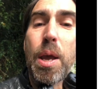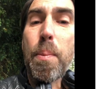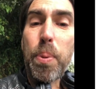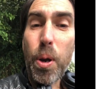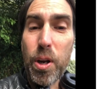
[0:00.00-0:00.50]

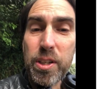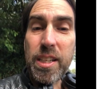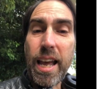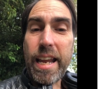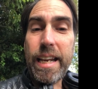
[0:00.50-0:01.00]
per
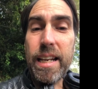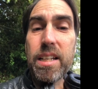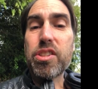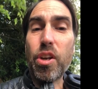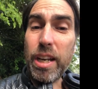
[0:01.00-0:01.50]
day.
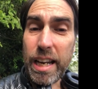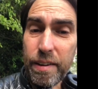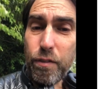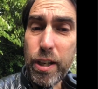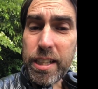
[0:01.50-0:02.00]
So
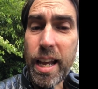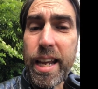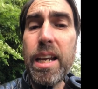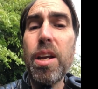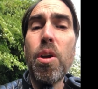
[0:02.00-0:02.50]
every
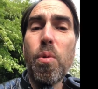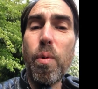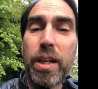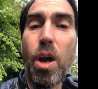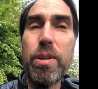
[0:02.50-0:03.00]
day we're
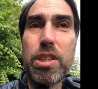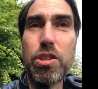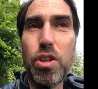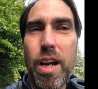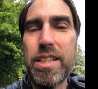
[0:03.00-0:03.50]
going to
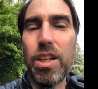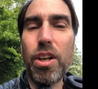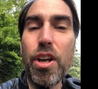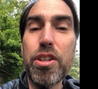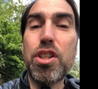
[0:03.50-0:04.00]
try to
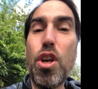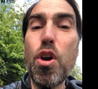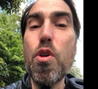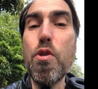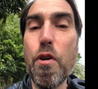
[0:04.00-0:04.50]
learn
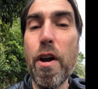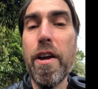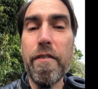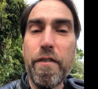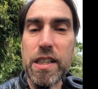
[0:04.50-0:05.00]
2
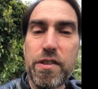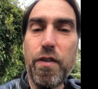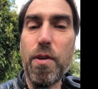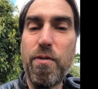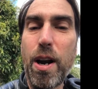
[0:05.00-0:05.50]
fixed
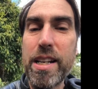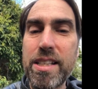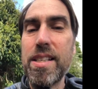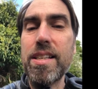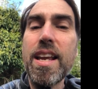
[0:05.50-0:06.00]
verb
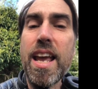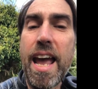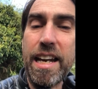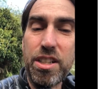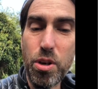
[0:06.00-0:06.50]
phrases
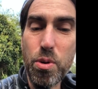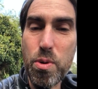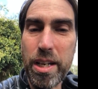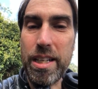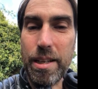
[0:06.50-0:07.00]
and 2
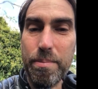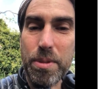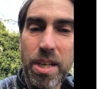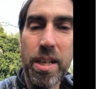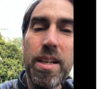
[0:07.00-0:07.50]

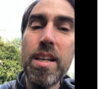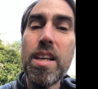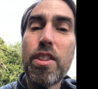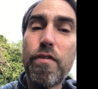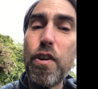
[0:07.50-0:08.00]
idioms.
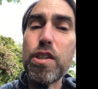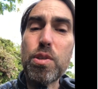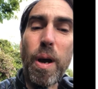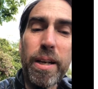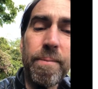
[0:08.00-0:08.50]
The first
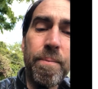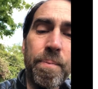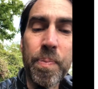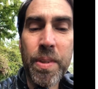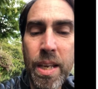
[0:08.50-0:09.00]
one
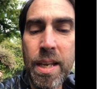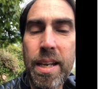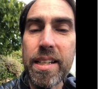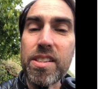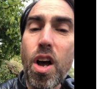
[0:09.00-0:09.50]

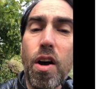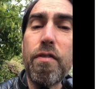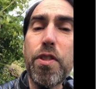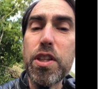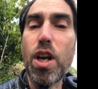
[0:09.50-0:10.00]
is off
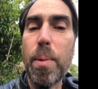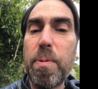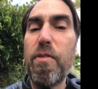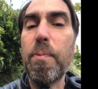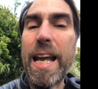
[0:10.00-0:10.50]
the top
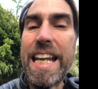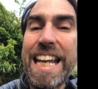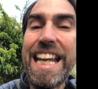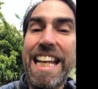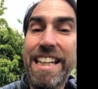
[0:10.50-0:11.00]
of my
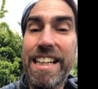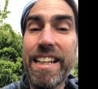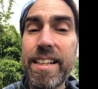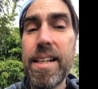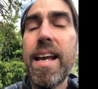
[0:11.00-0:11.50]
head.
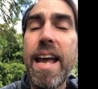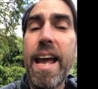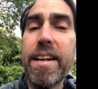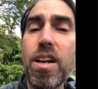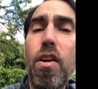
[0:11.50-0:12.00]

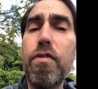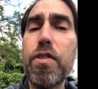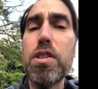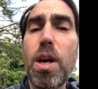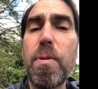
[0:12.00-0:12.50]
And off the
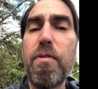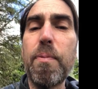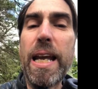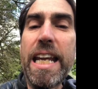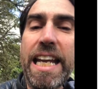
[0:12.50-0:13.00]
top of
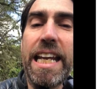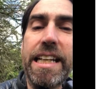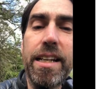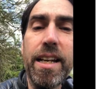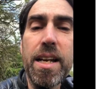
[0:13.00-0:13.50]
my
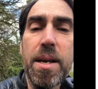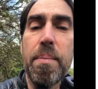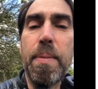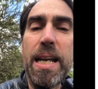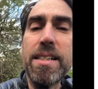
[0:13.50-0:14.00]
head
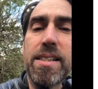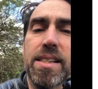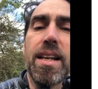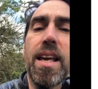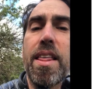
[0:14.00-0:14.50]
means
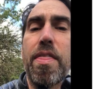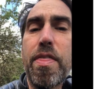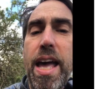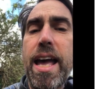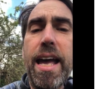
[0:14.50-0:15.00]

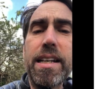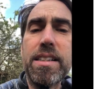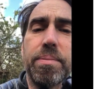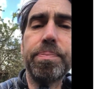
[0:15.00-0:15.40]
that